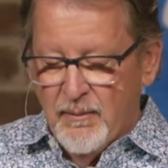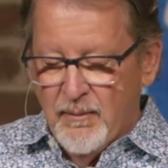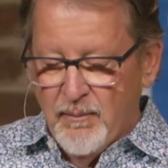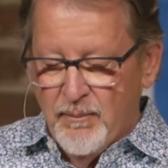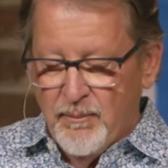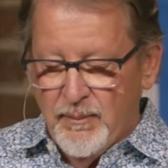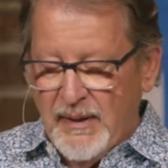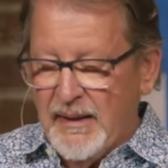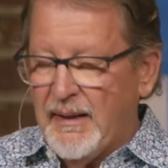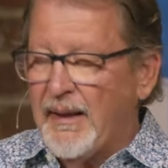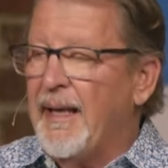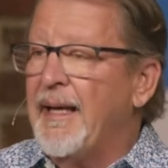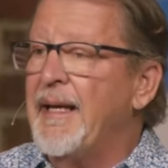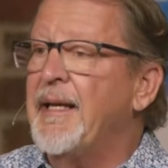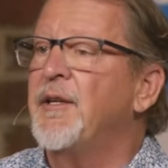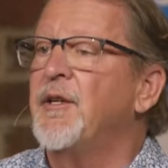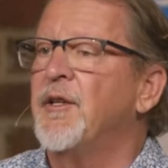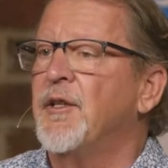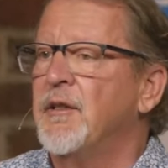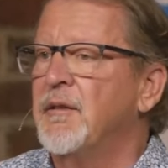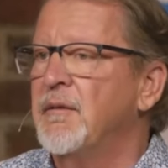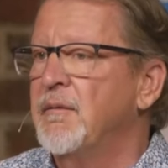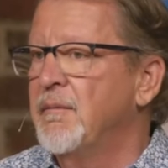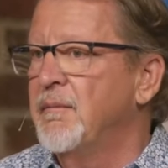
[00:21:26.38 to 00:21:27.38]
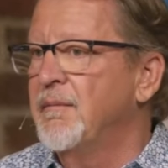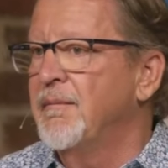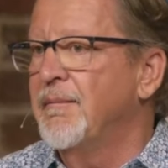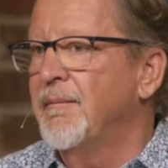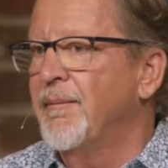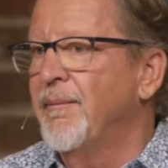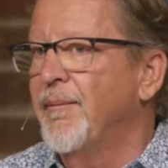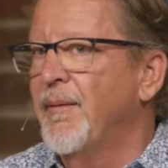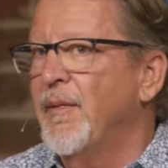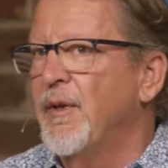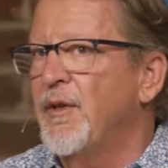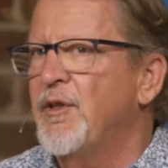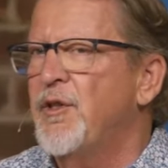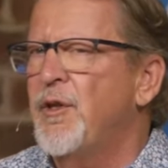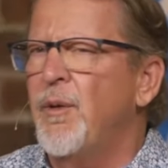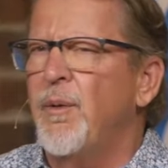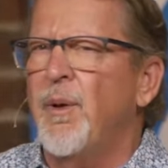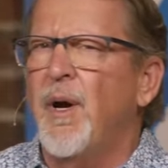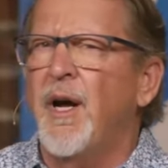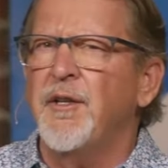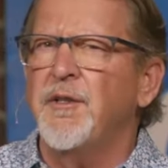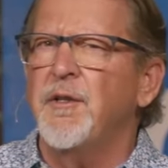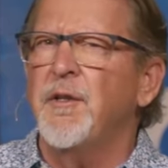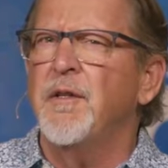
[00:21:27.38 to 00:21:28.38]
But later,
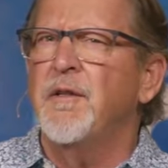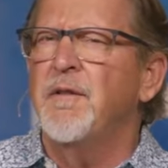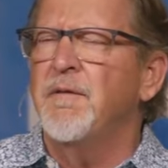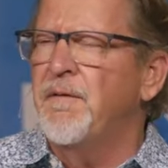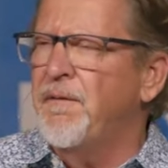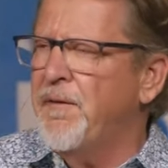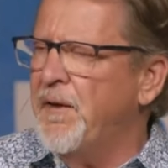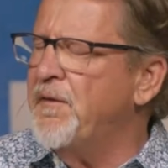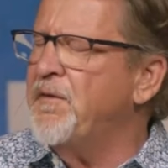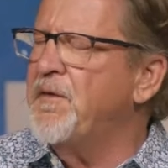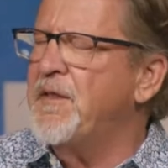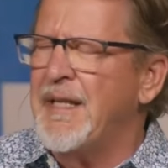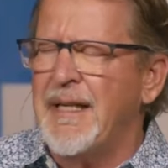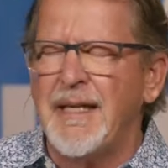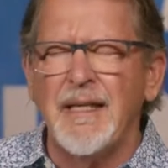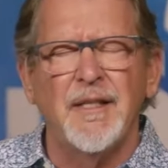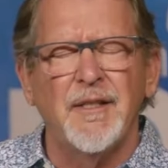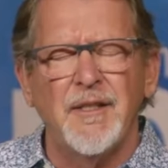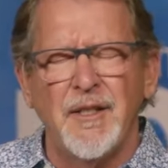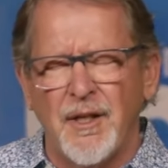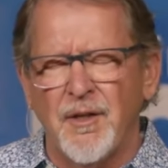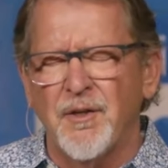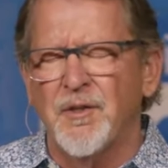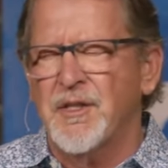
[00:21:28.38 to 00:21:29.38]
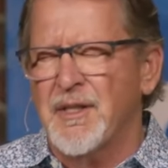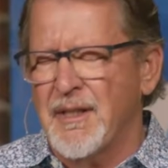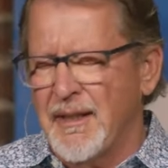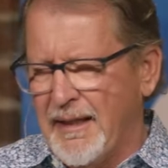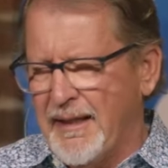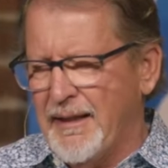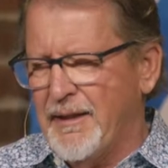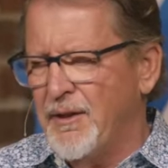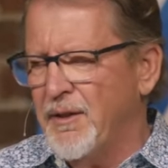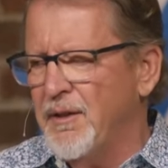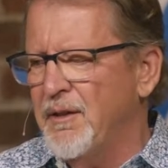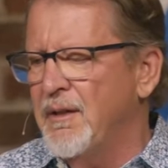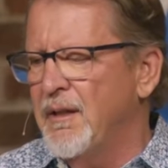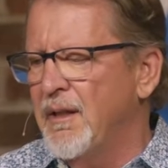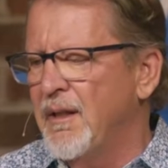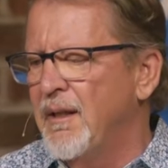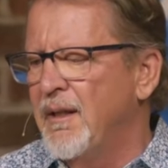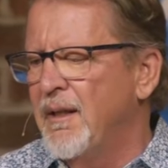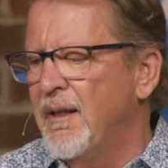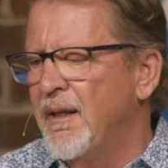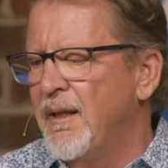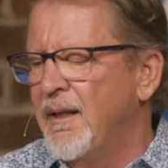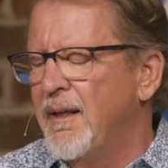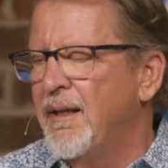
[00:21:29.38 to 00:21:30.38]
215 years later,
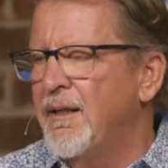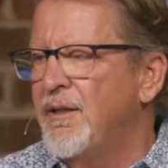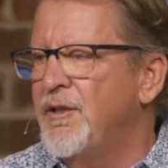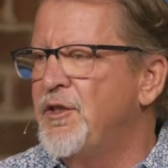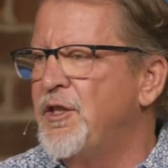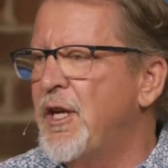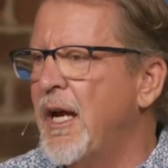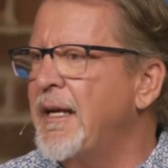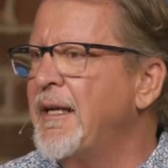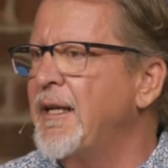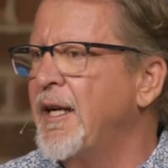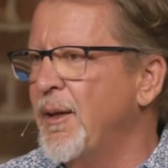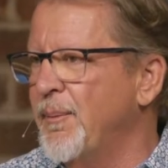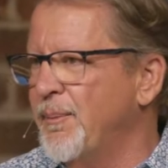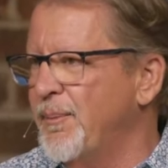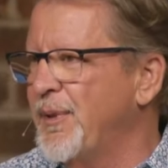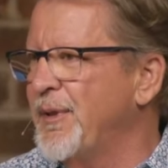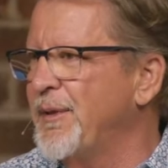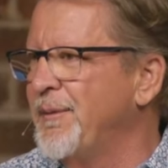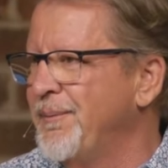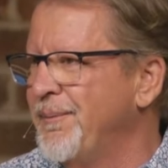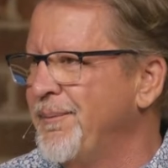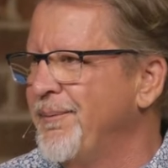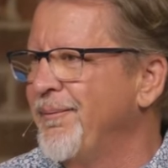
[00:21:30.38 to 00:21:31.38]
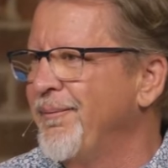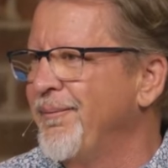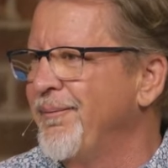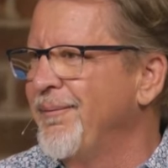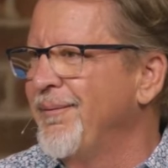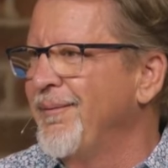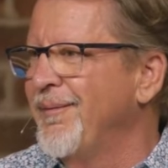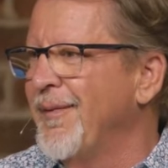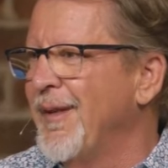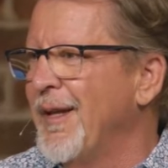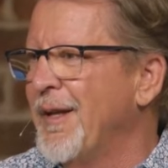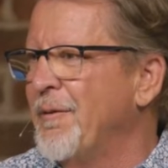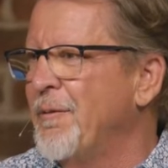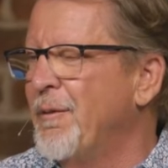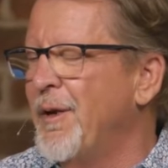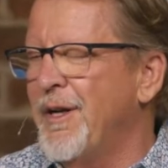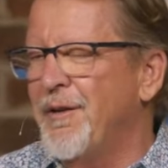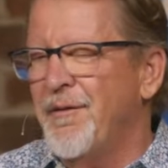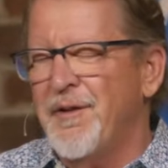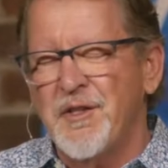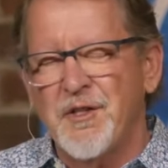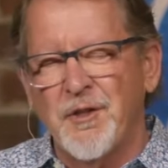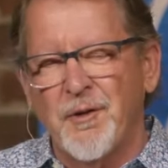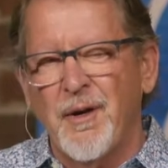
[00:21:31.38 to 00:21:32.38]
Jacob, one
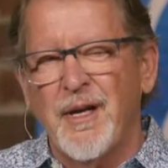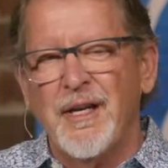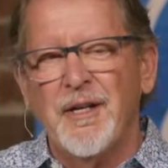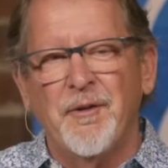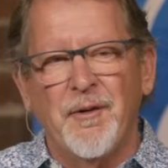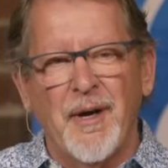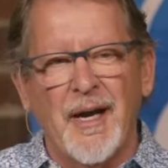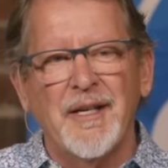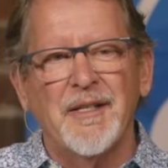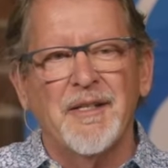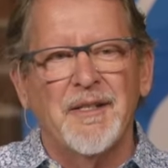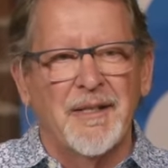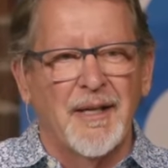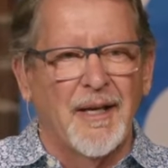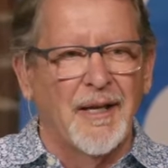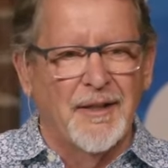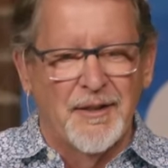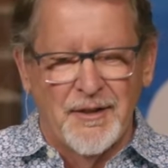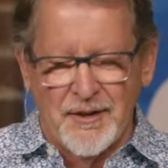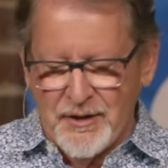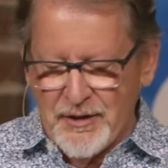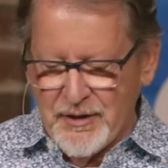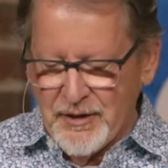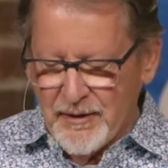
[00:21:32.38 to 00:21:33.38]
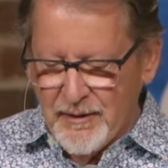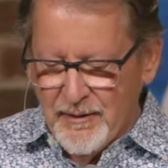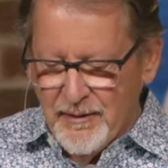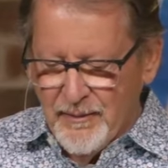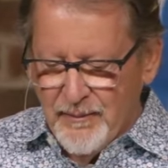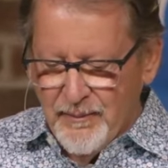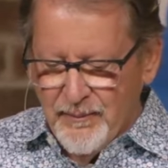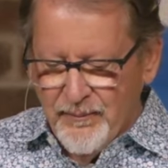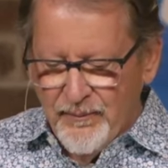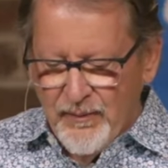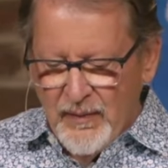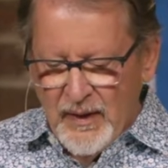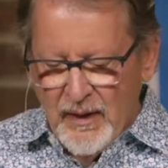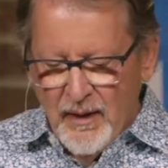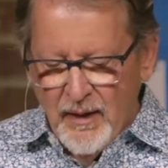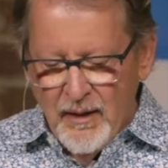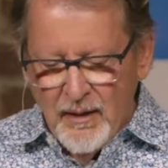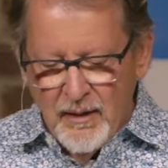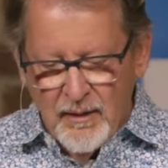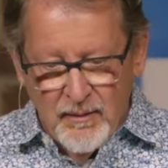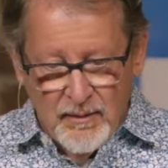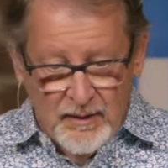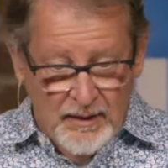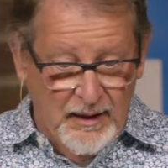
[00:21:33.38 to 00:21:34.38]
of his great grandsons,
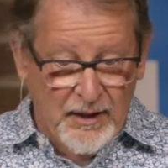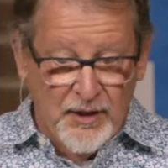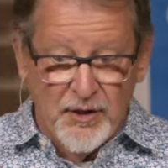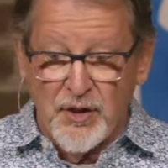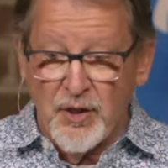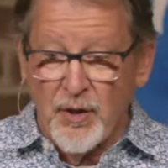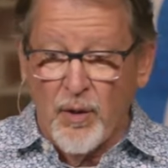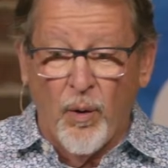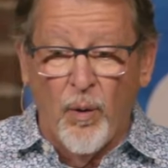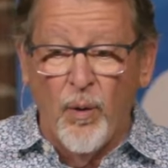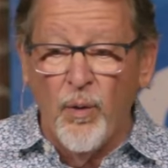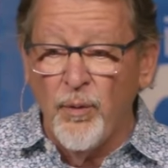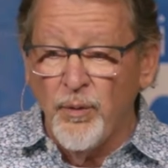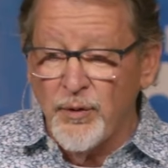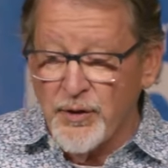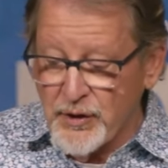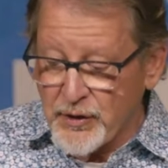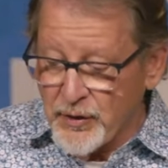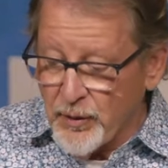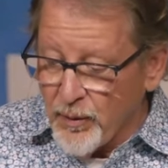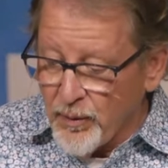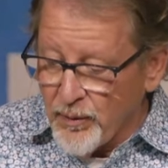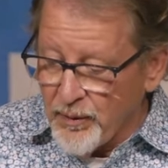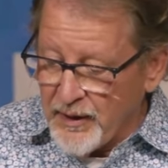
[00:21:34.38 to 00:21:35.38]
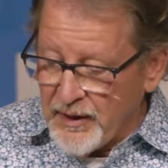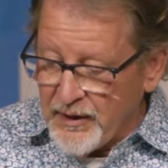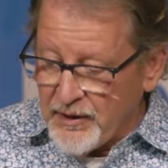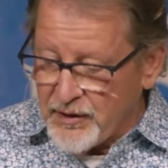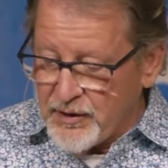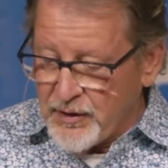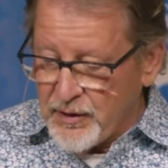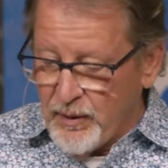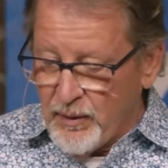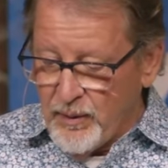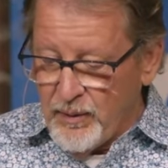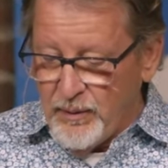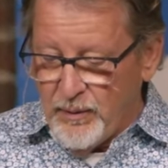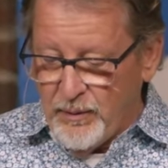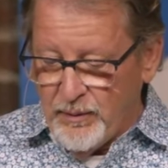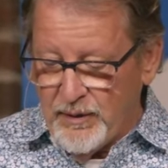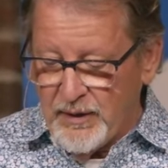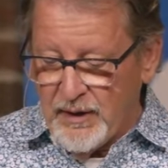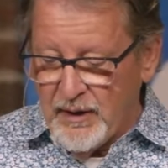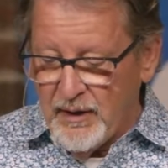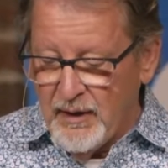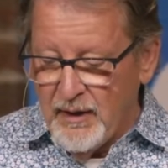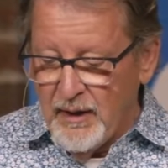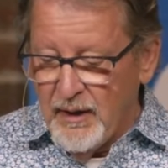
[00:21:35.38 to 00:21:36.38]
his whole story is told.